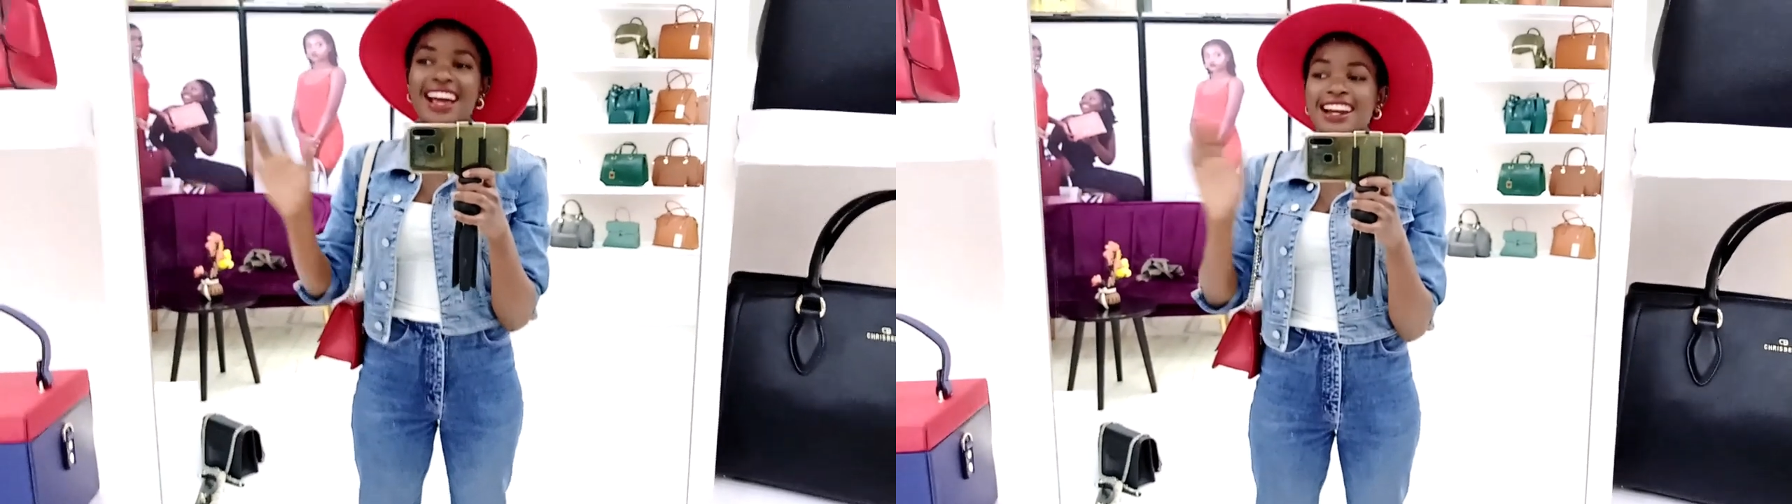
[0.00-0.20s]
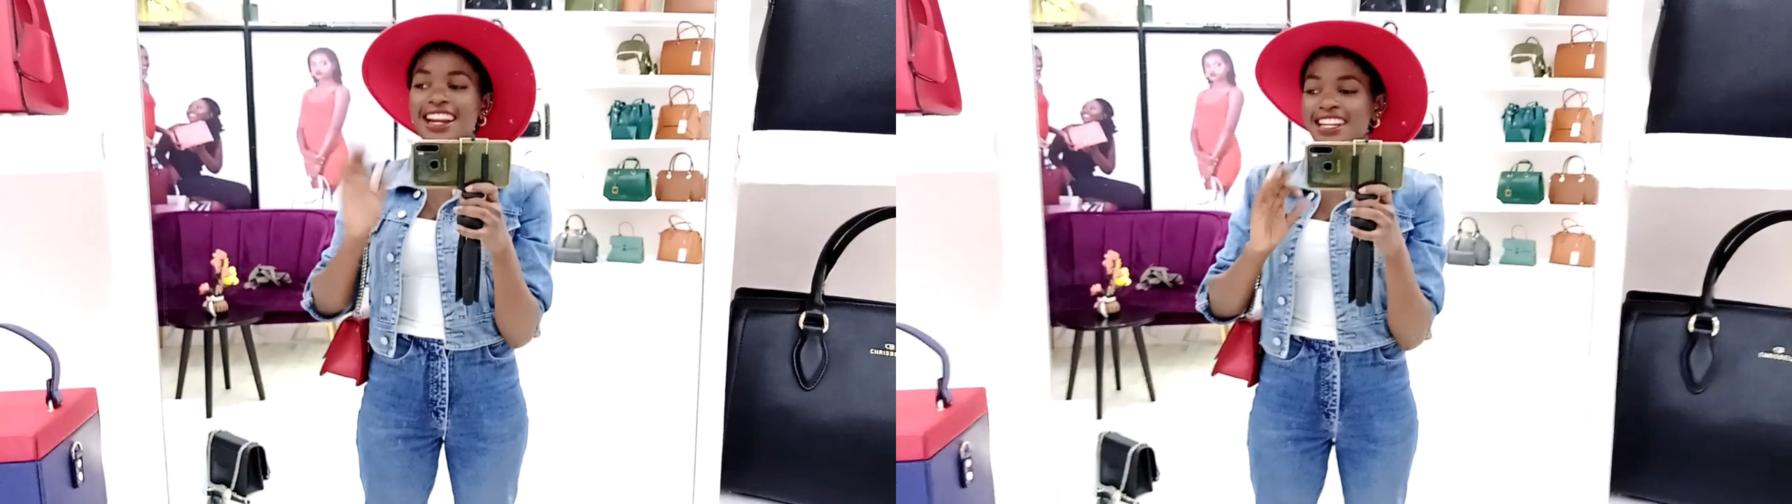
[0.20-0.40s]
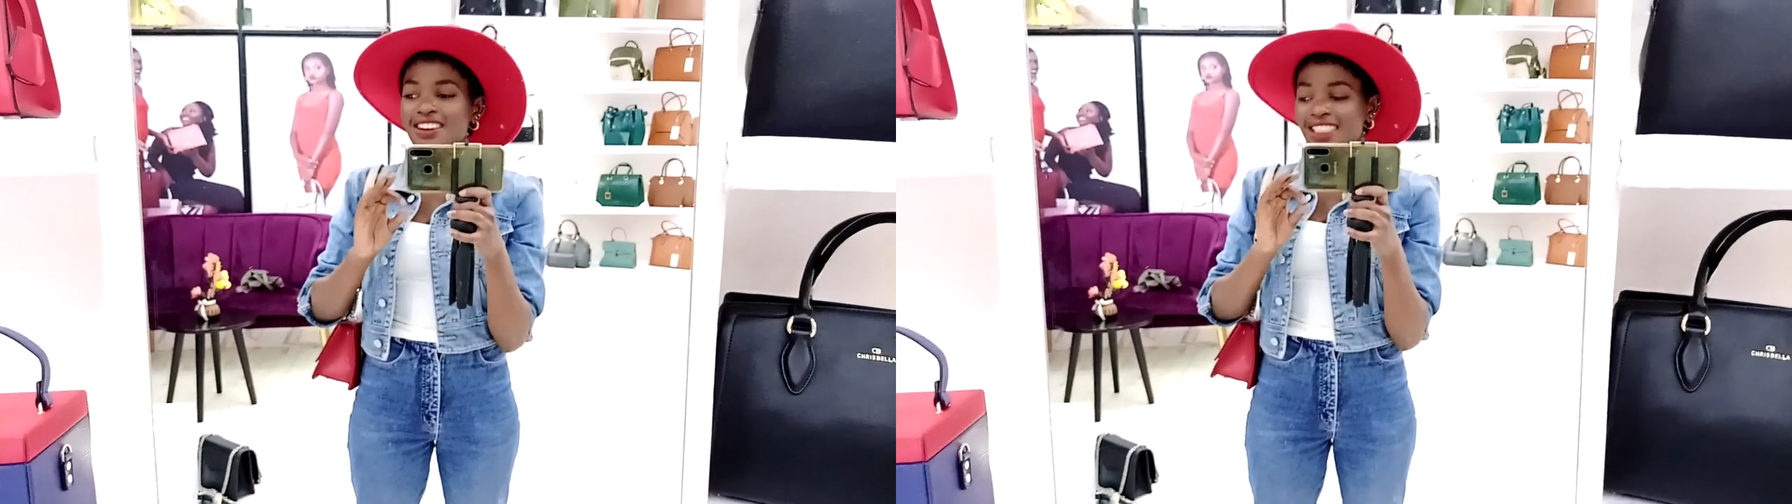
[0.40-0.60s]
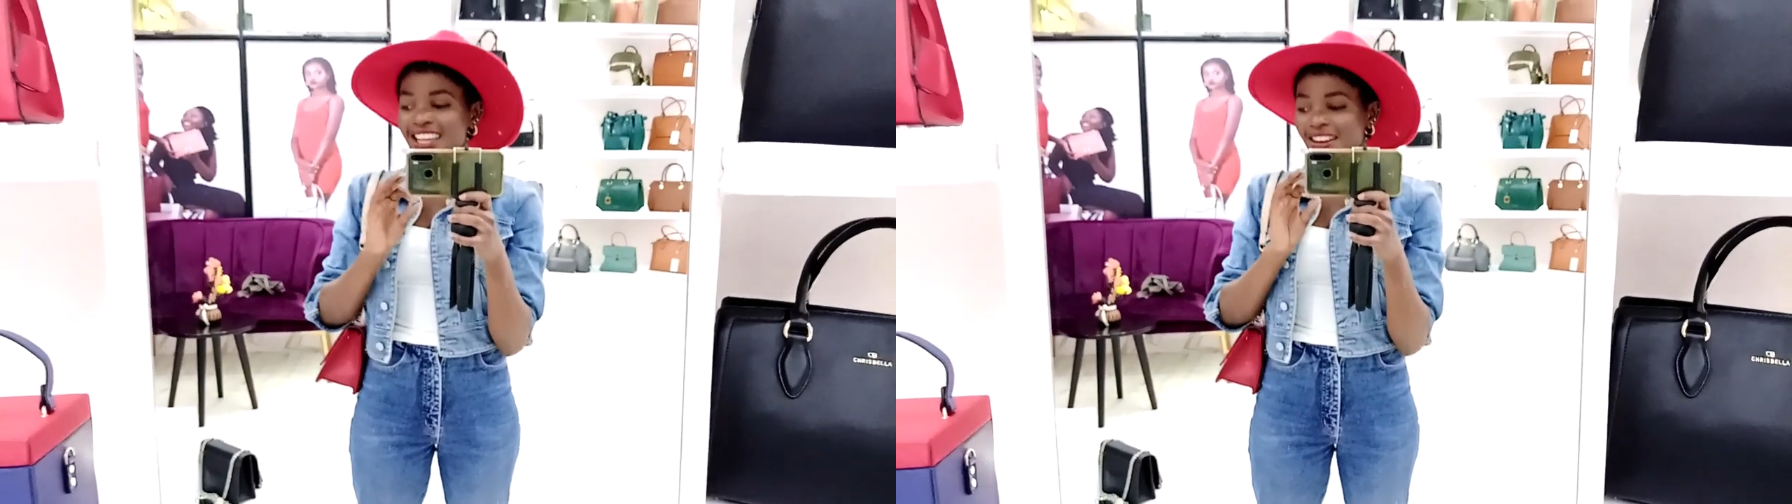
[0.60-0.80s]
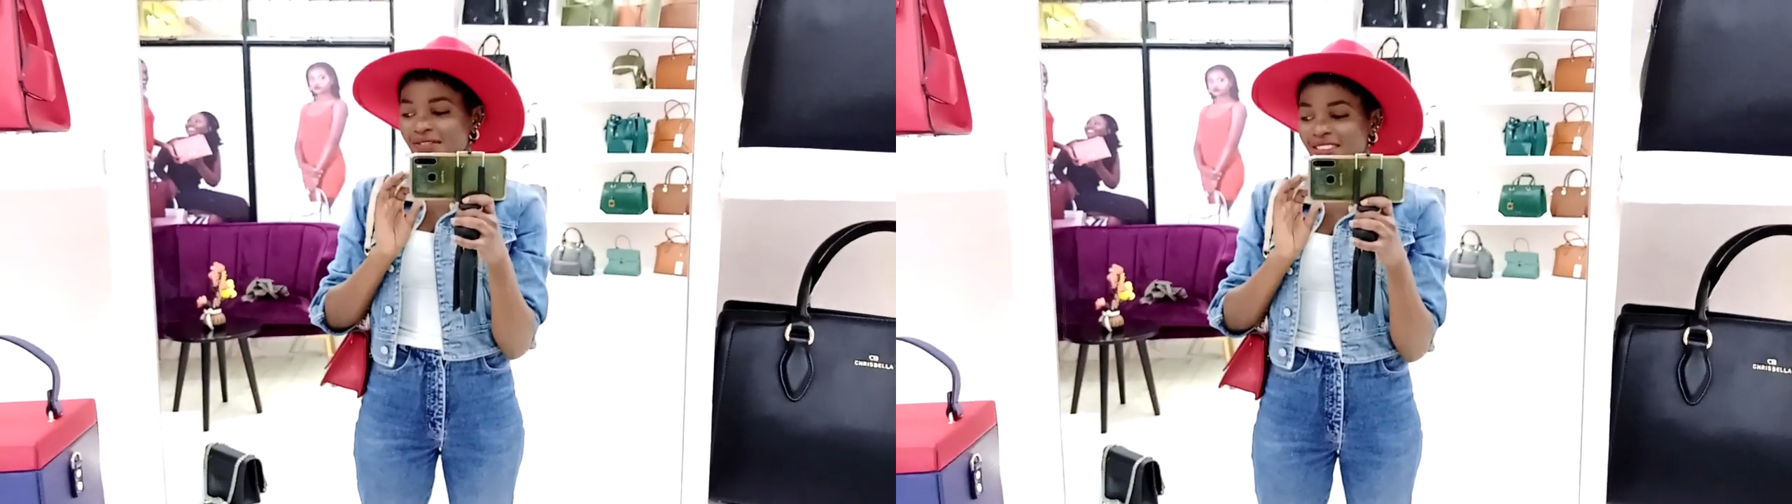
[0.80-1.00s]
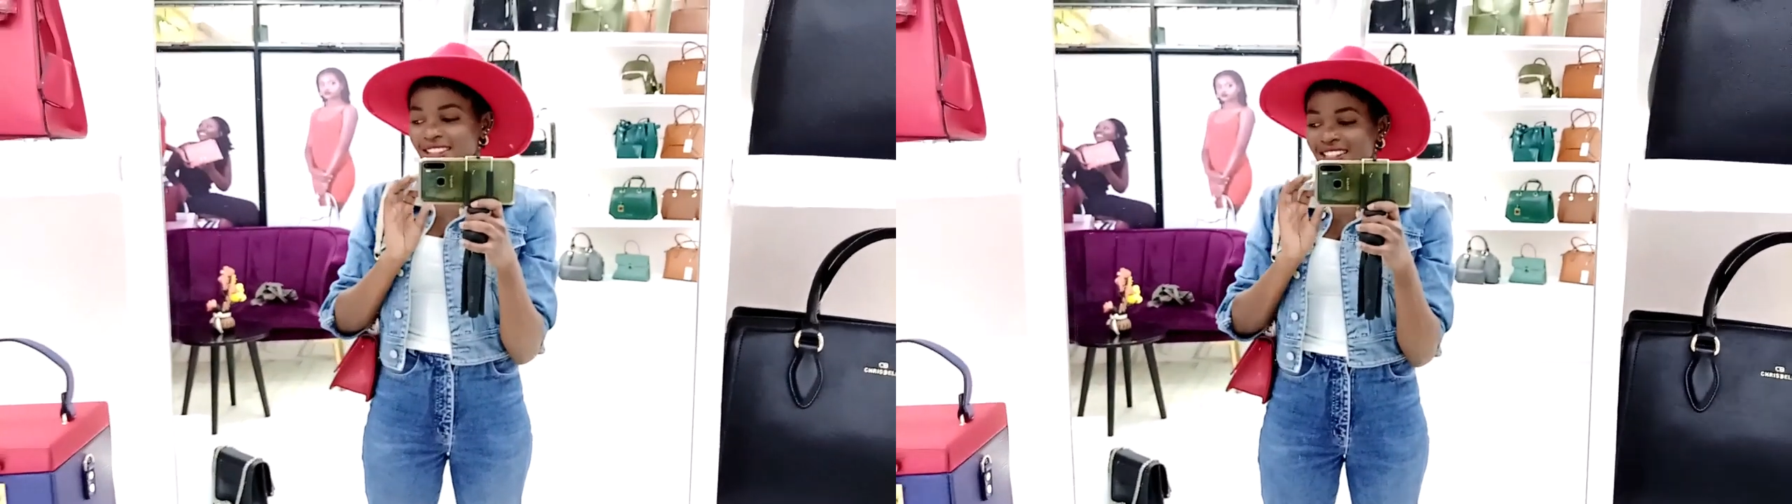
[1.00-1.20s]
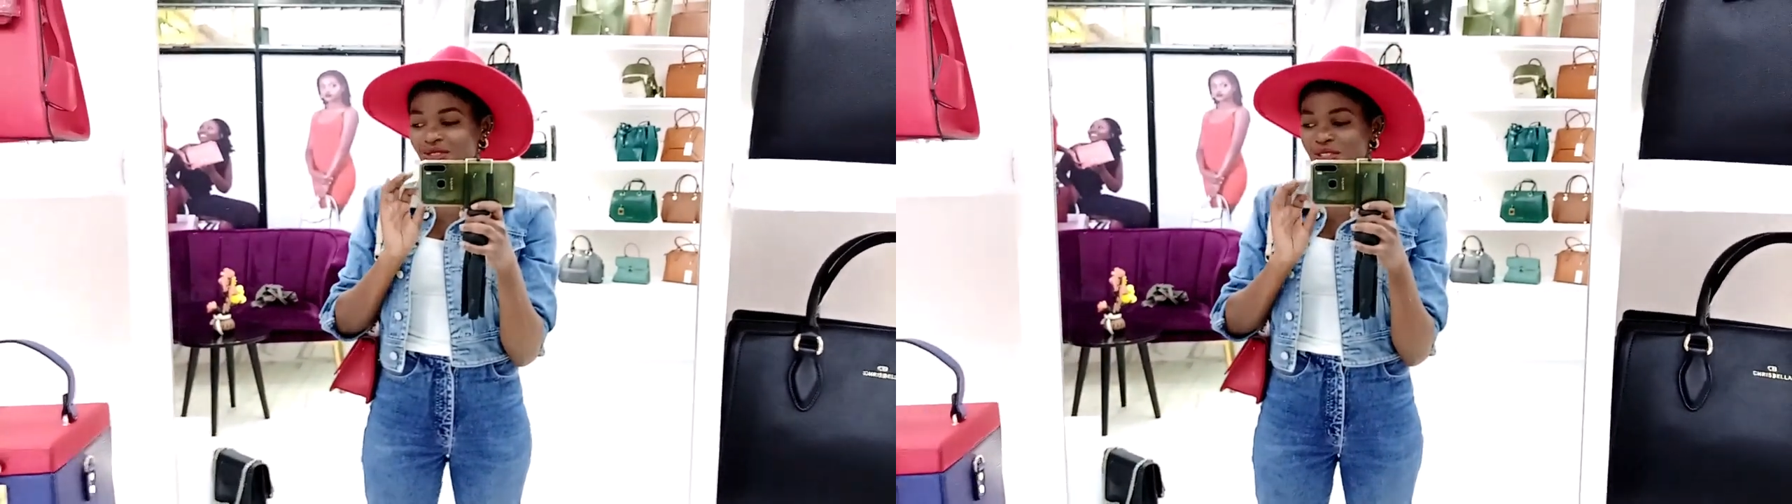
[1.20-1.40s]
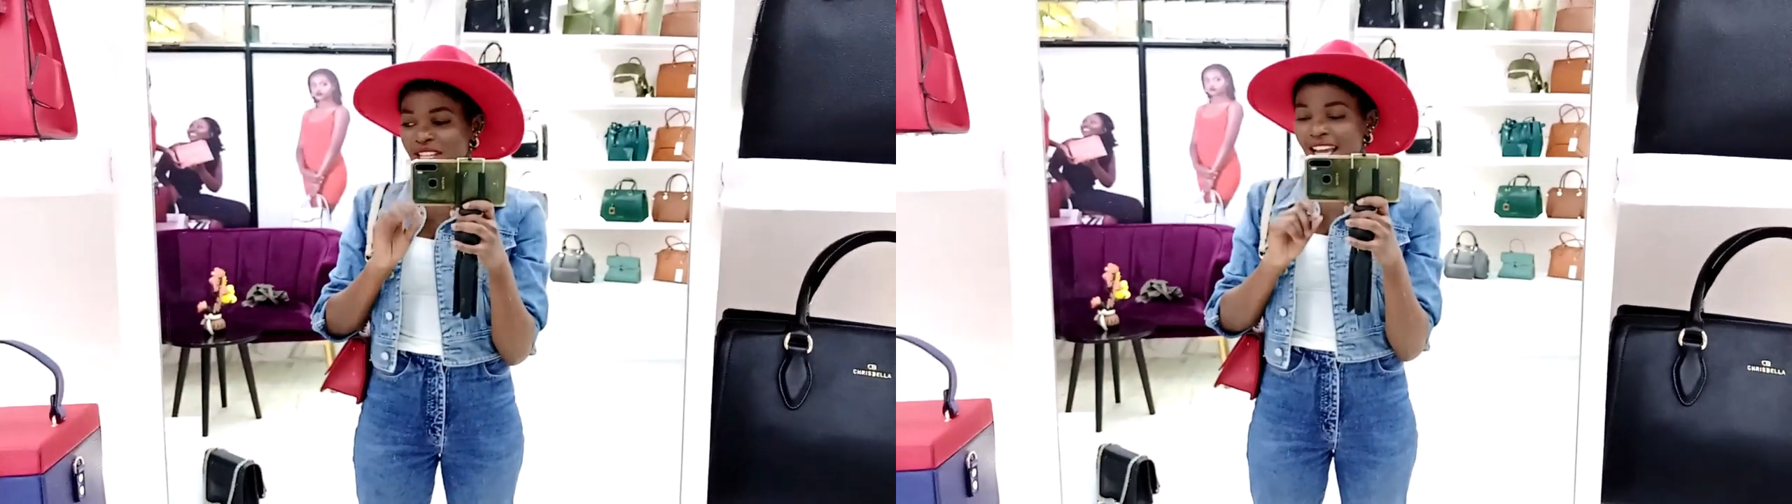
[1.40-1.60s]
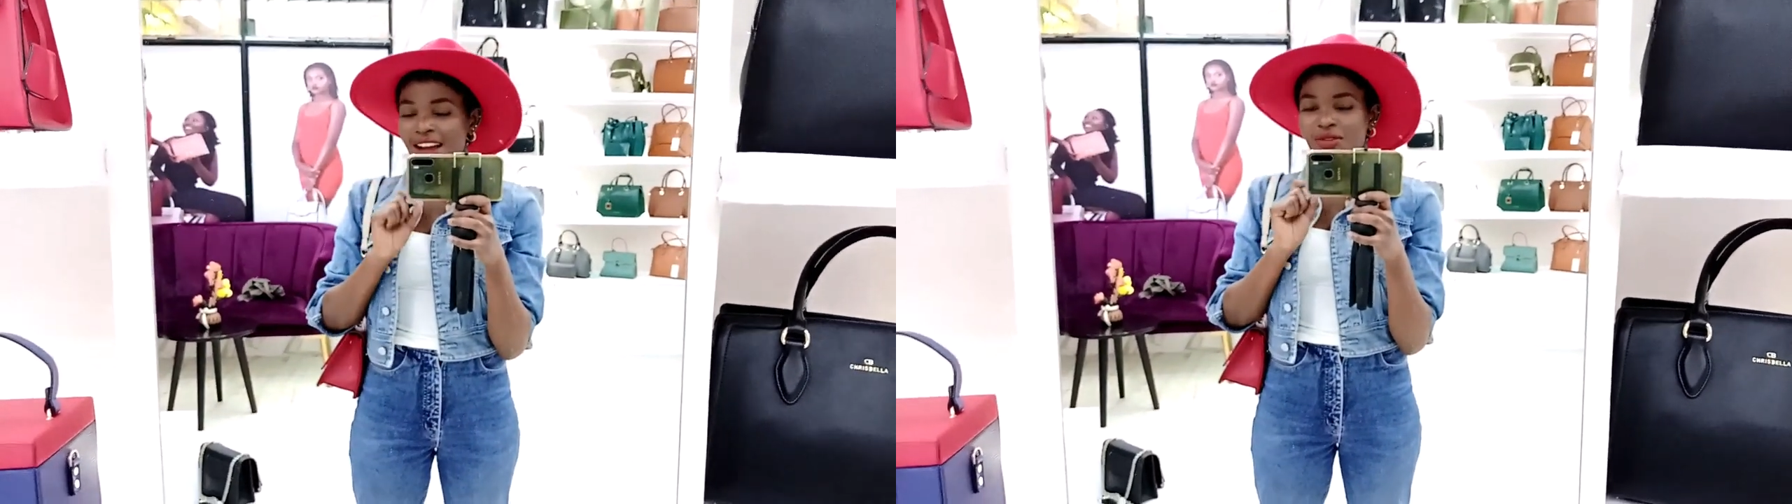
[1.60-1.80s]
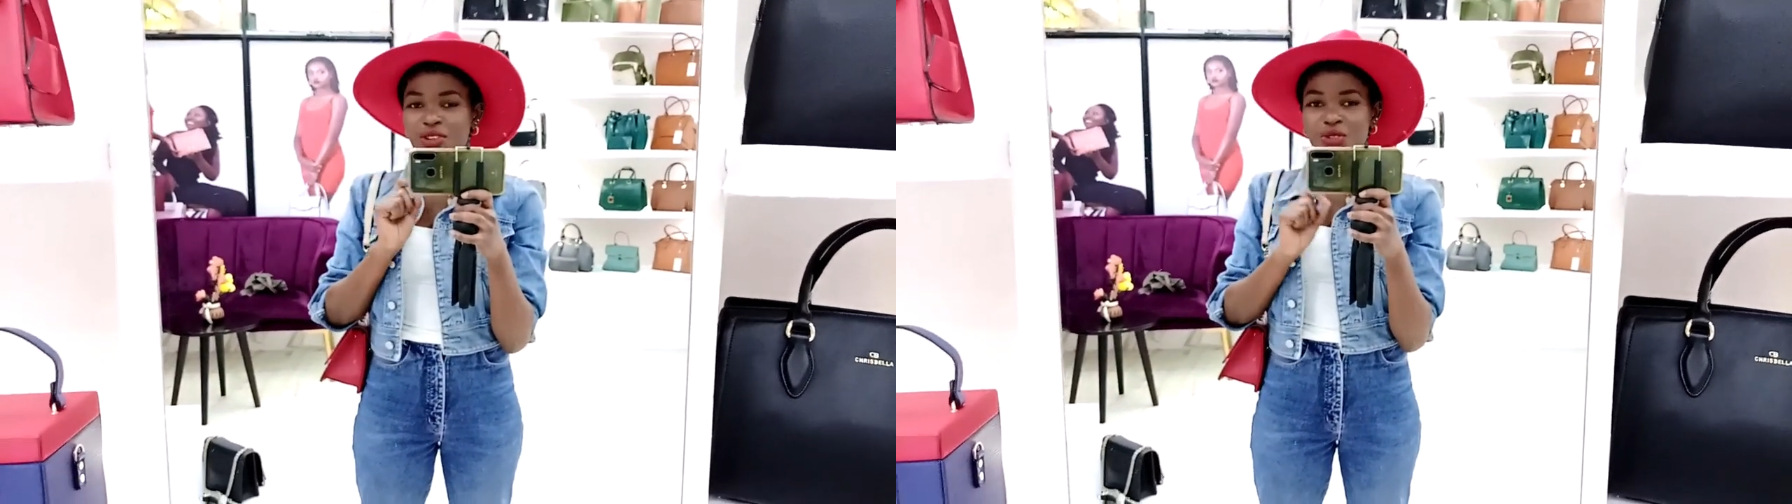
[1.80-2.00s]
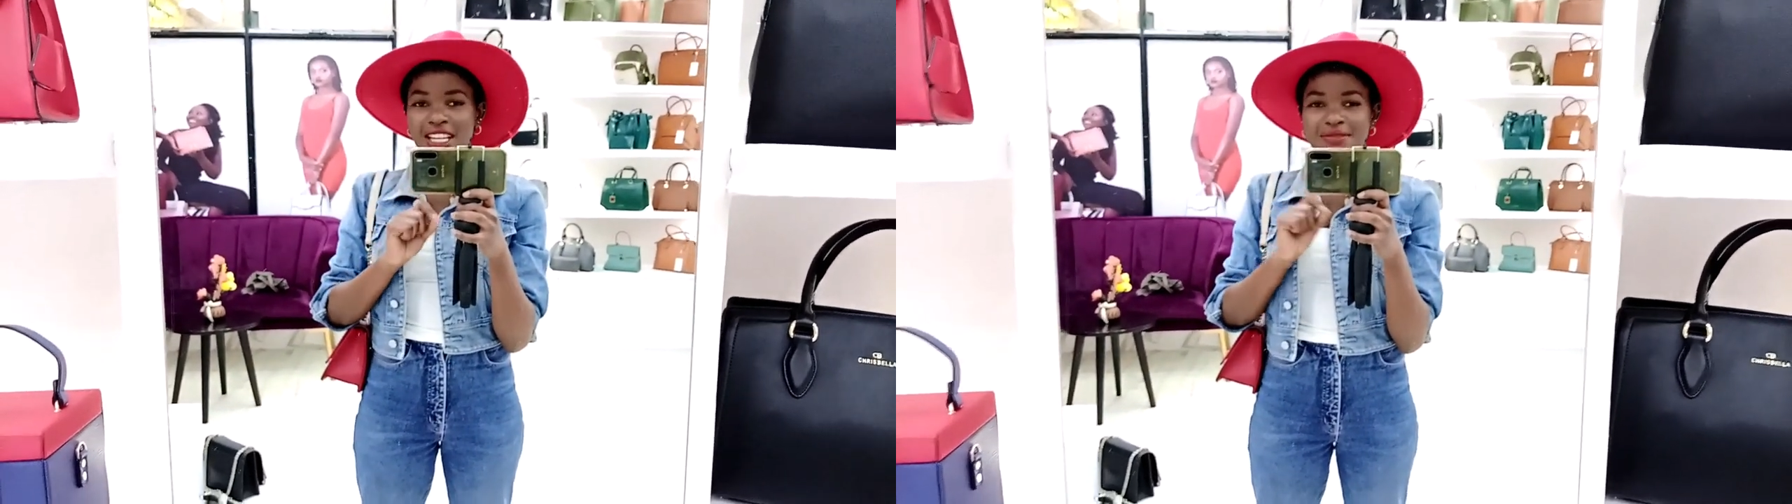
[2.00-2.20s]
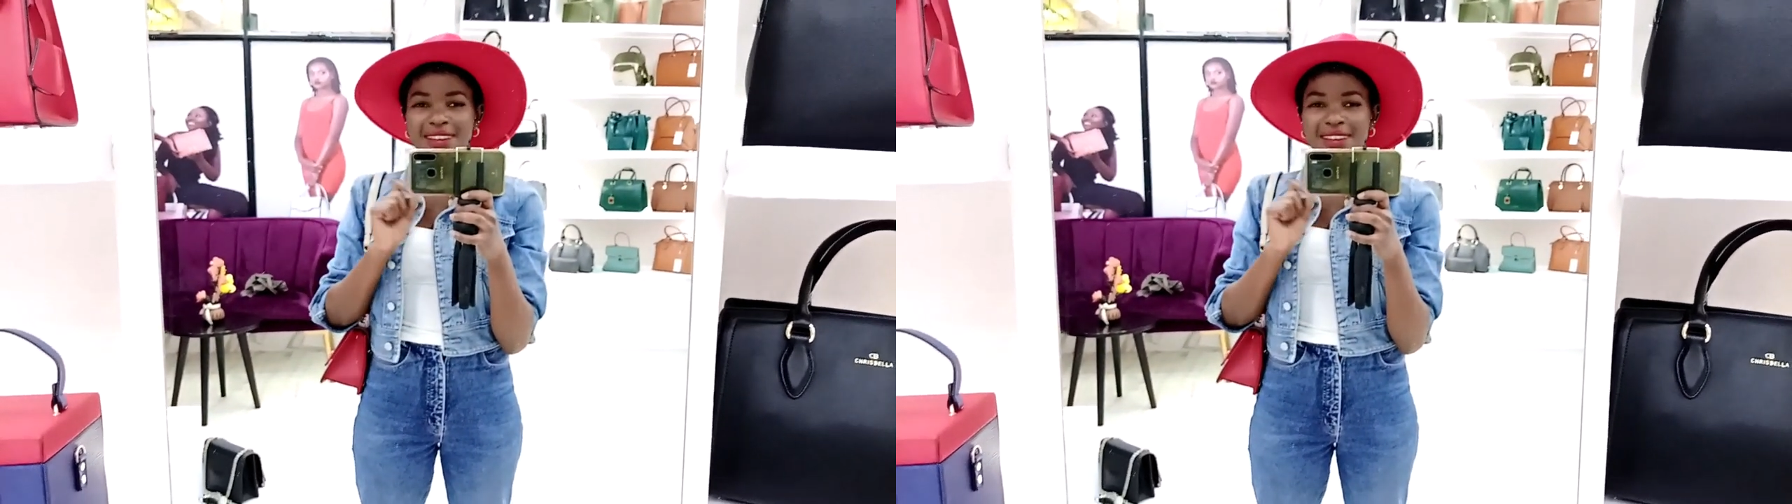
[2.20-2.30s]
right now i think i'm today i'm going to get